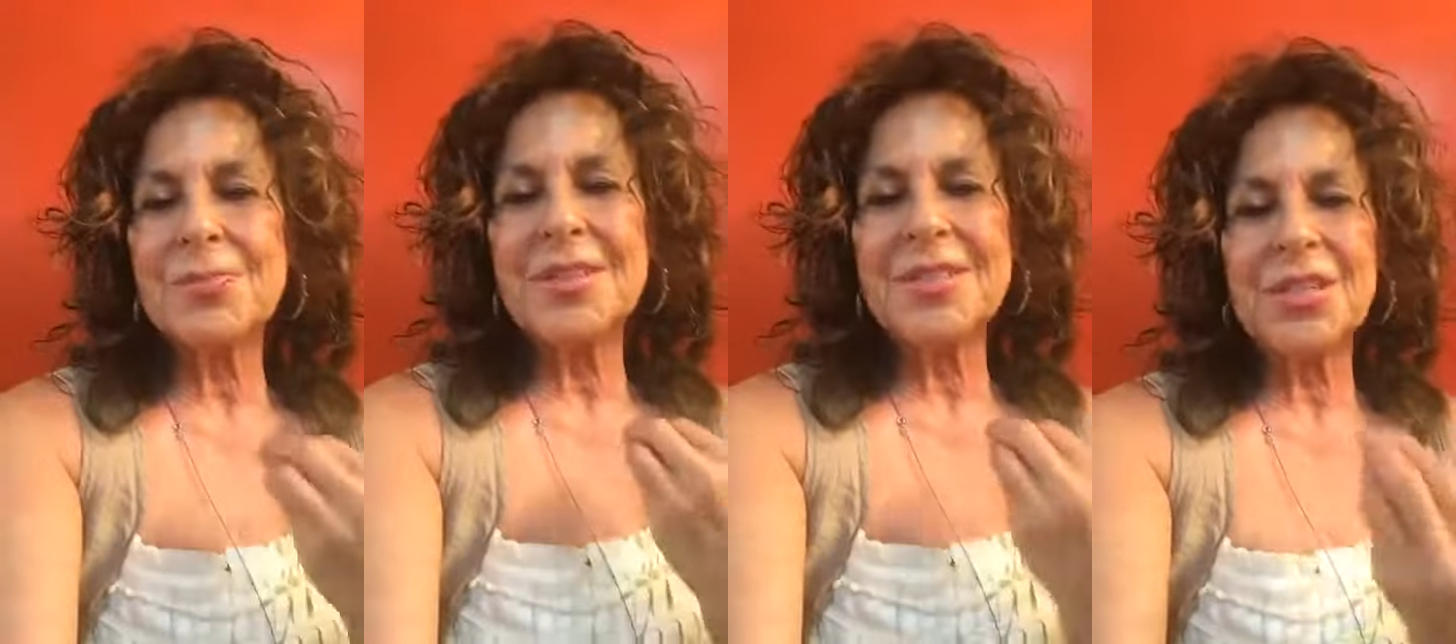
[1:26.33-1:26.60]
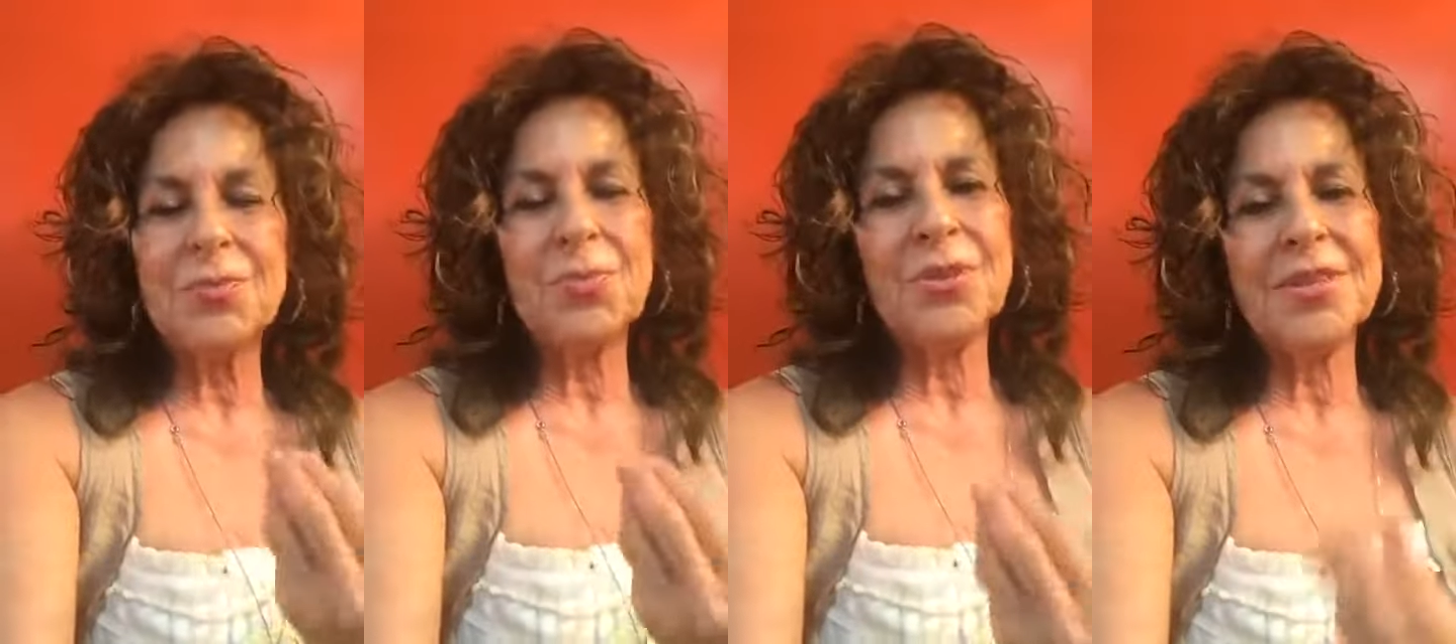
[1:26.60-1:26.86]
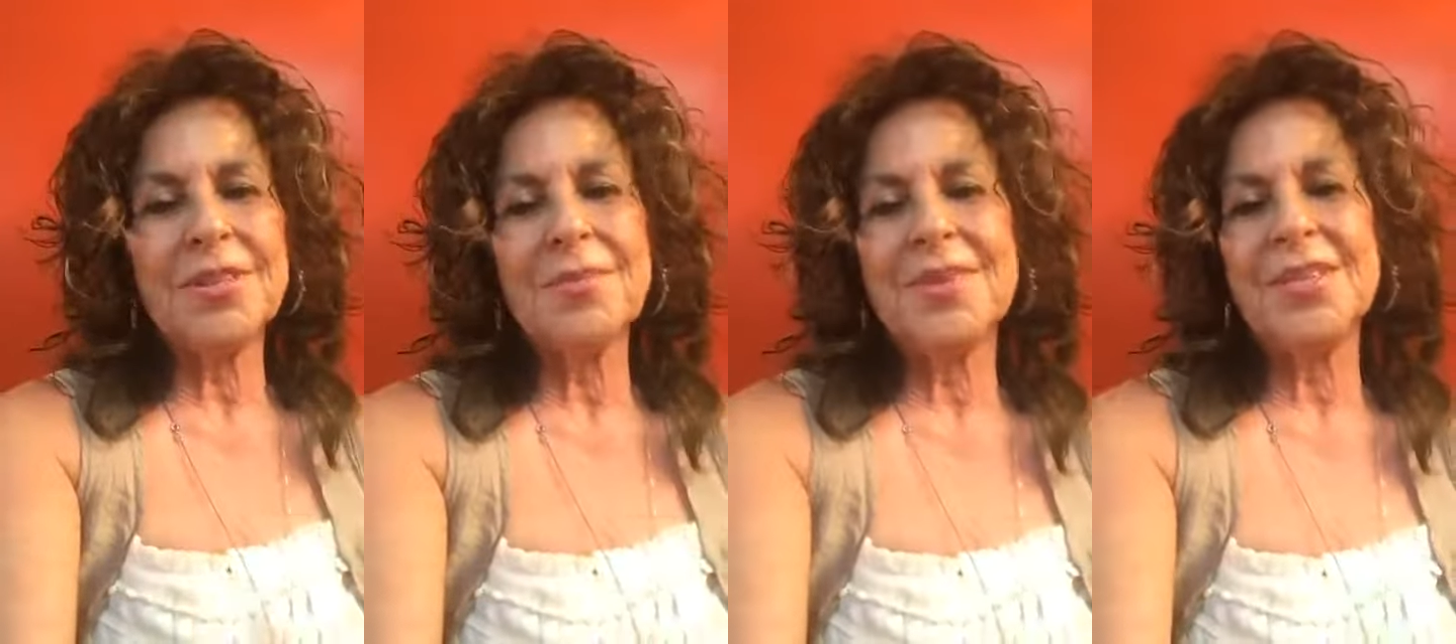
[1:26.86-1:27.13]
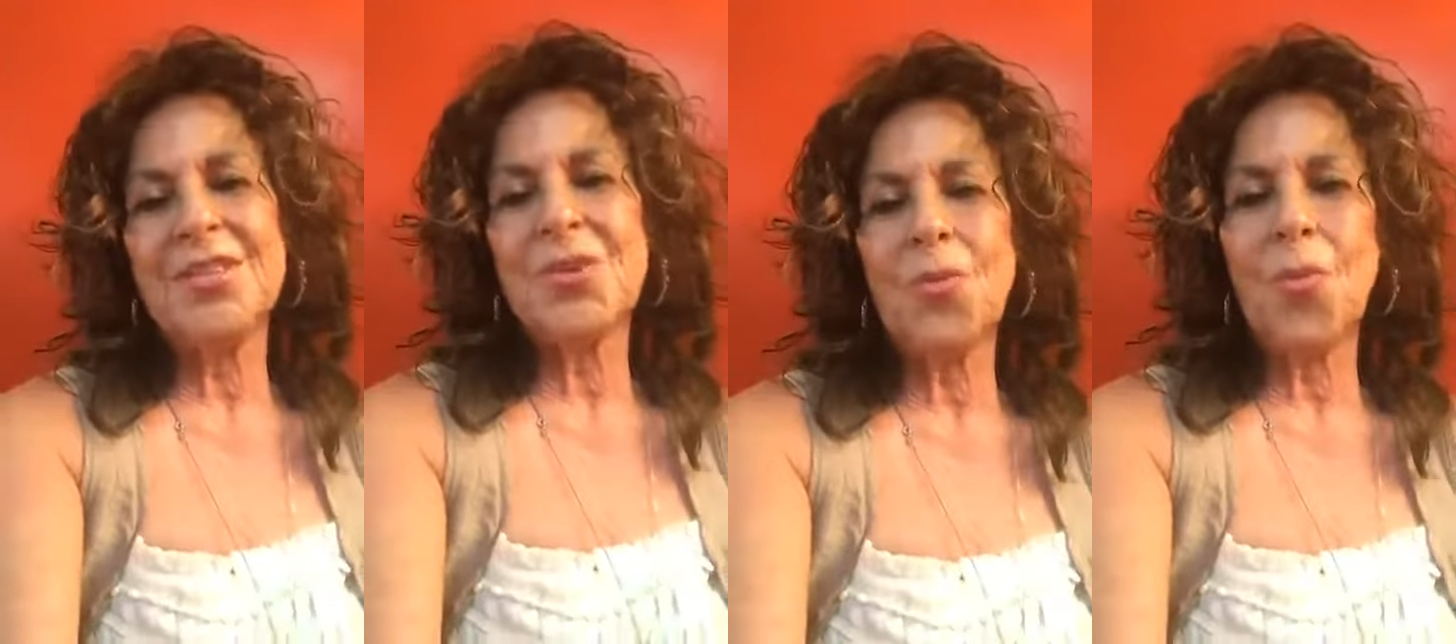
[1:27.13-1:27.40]
but to put them
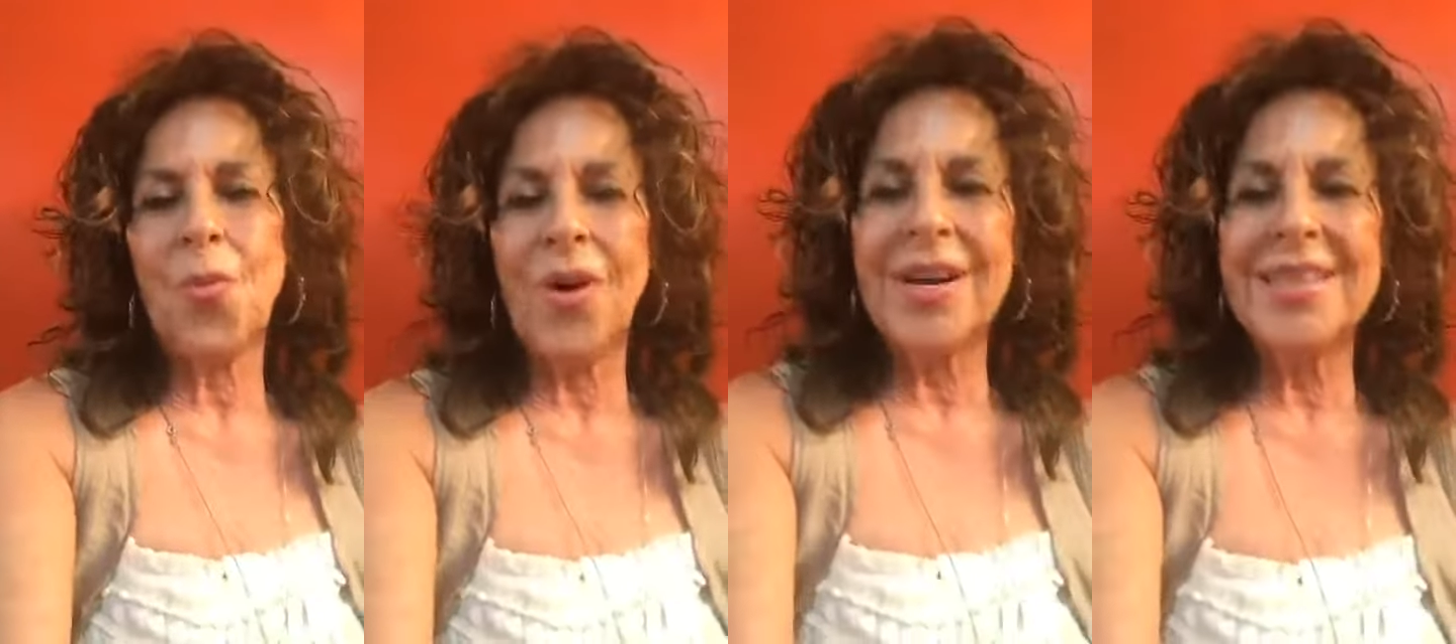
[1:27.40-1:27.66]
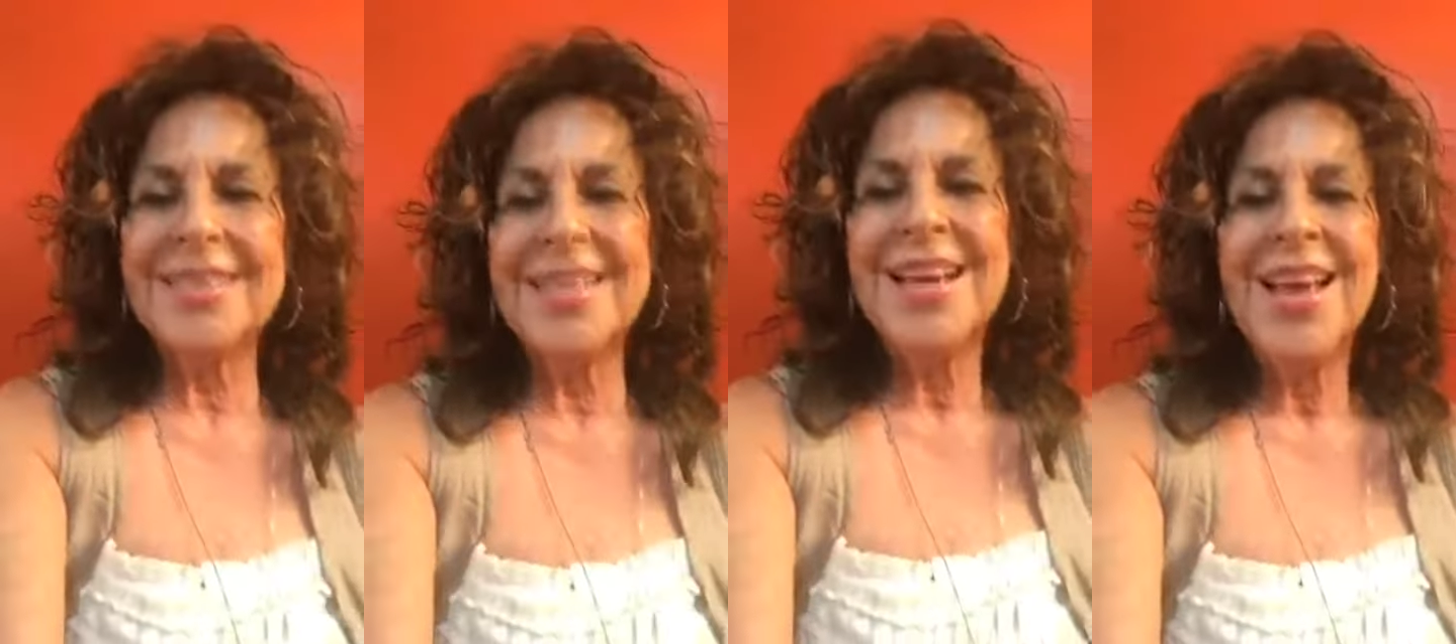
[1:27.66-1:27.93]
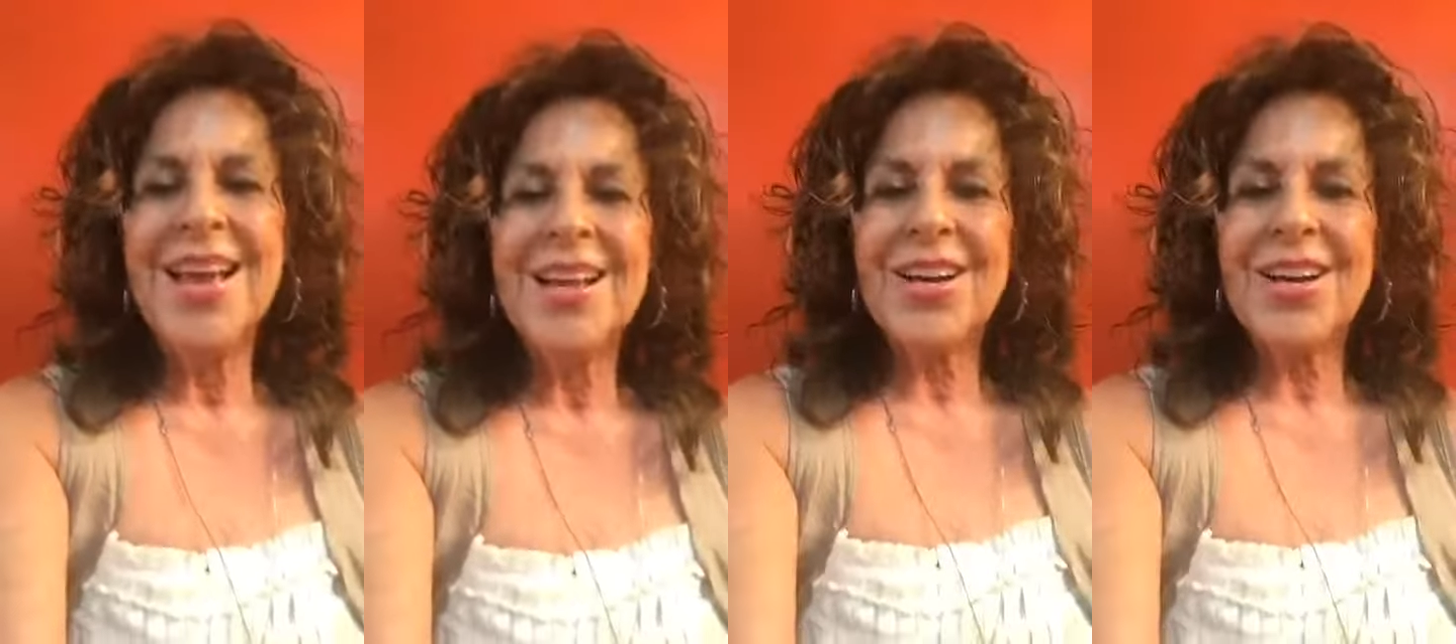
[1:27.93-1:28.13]
into one